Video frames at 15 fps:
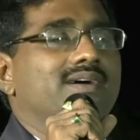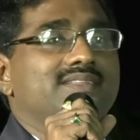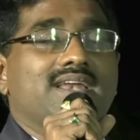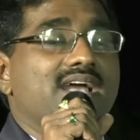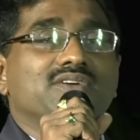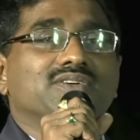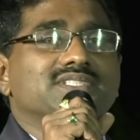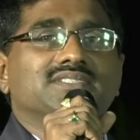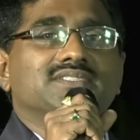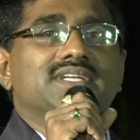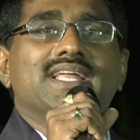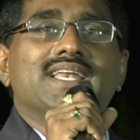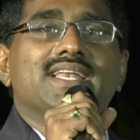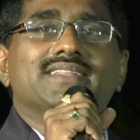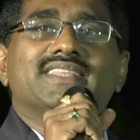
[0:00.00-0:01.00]
then i was
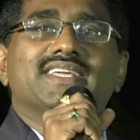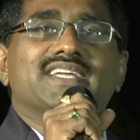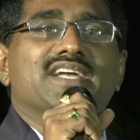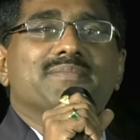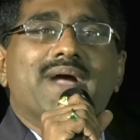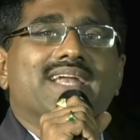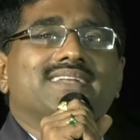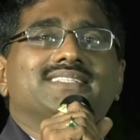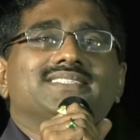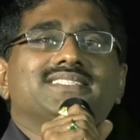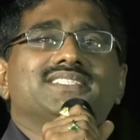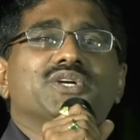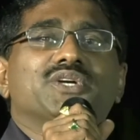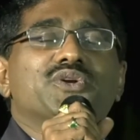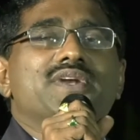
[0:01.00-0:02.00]
really thinking man this
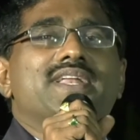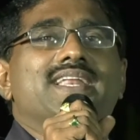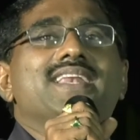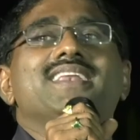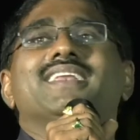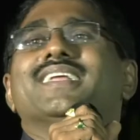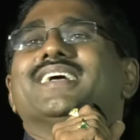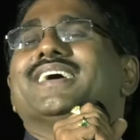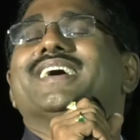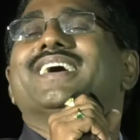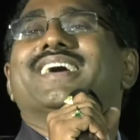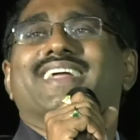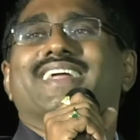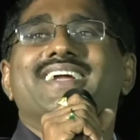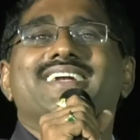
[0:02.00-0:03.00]
is a good deal
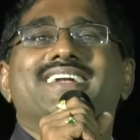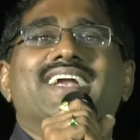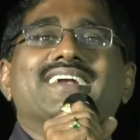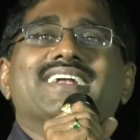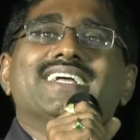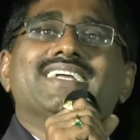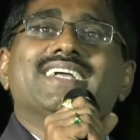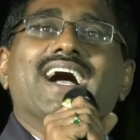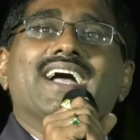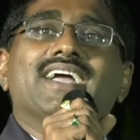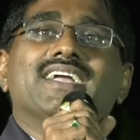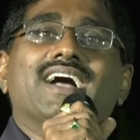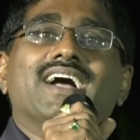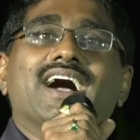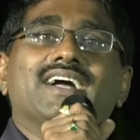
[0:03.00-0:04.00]
right? And I, I,
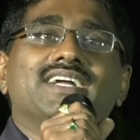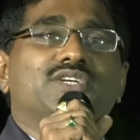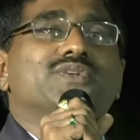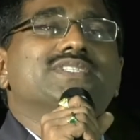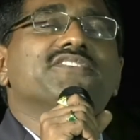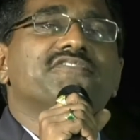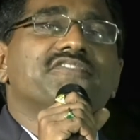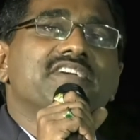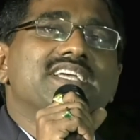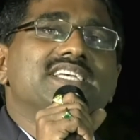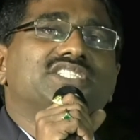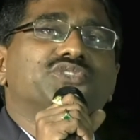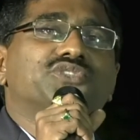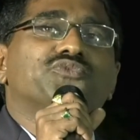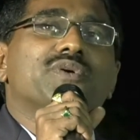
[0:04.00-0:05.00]
it was a
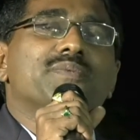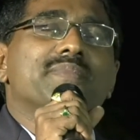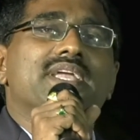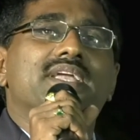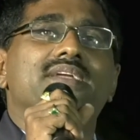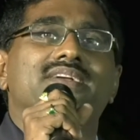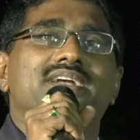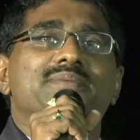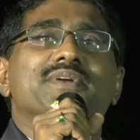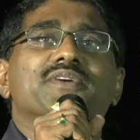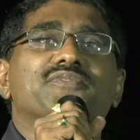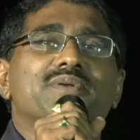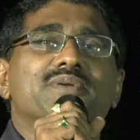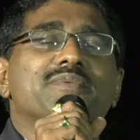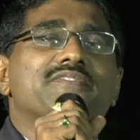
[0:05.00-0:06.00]
feast for me
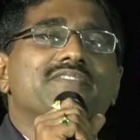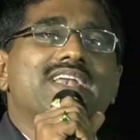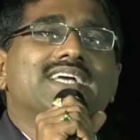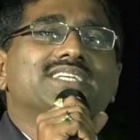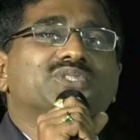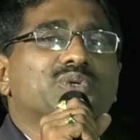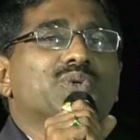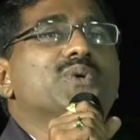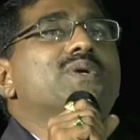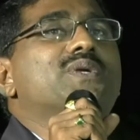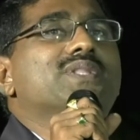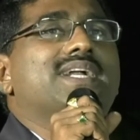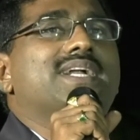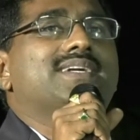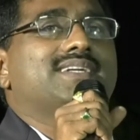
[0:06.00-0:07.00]
coming from a village school
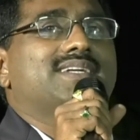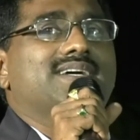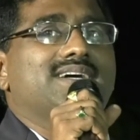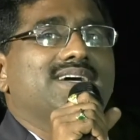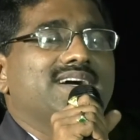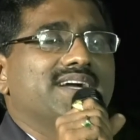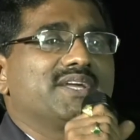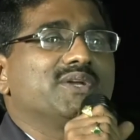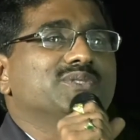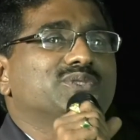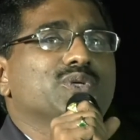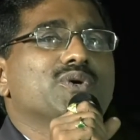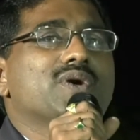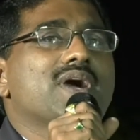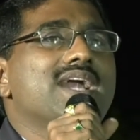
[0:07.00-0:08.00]
to that, uh, you know,
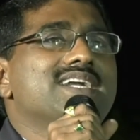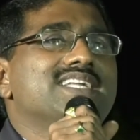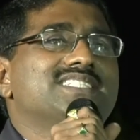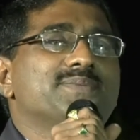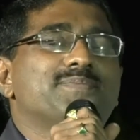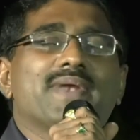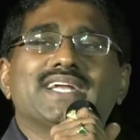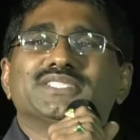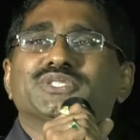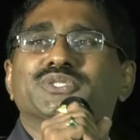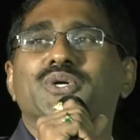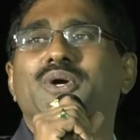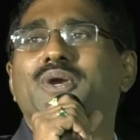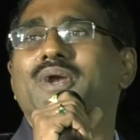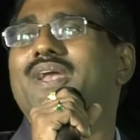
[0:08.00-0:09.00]
so-called disciplined
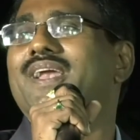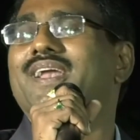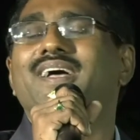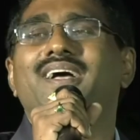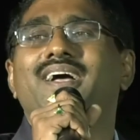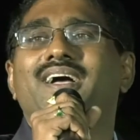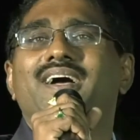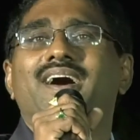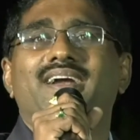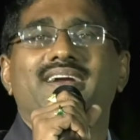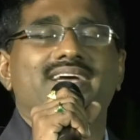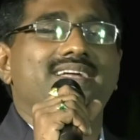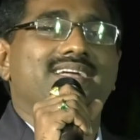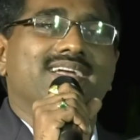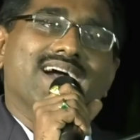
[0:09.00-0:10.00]
school.
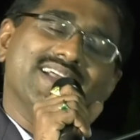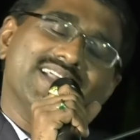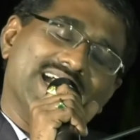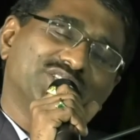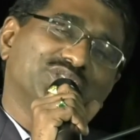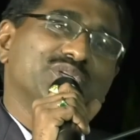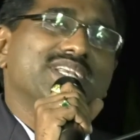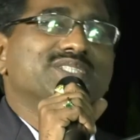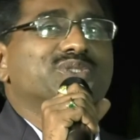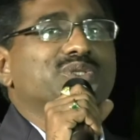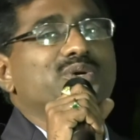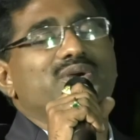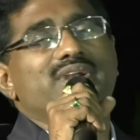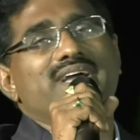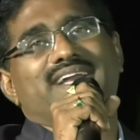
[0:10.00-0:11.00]
And I, I actually
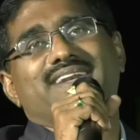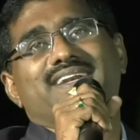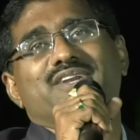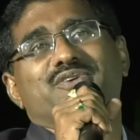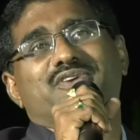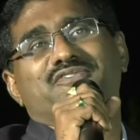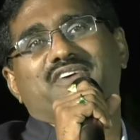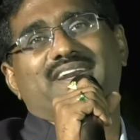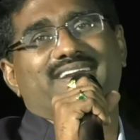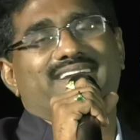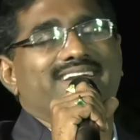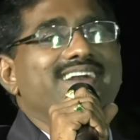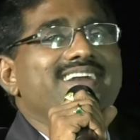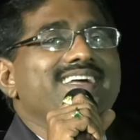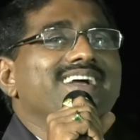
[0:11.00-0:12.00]
scored 100 out of
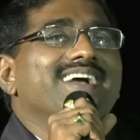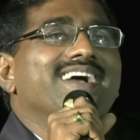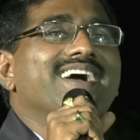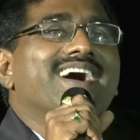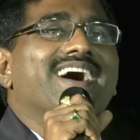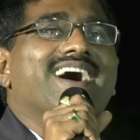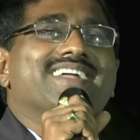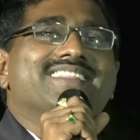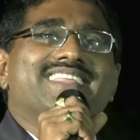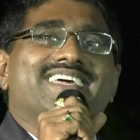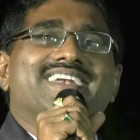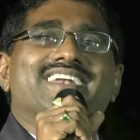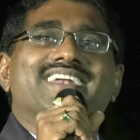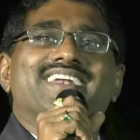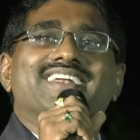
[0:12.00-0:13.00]
100. And
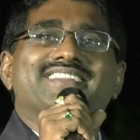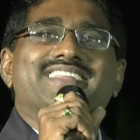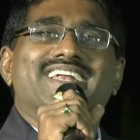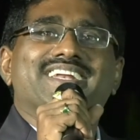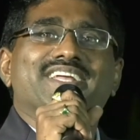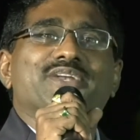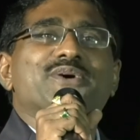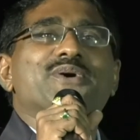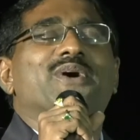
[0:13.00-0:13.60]
then, then you know,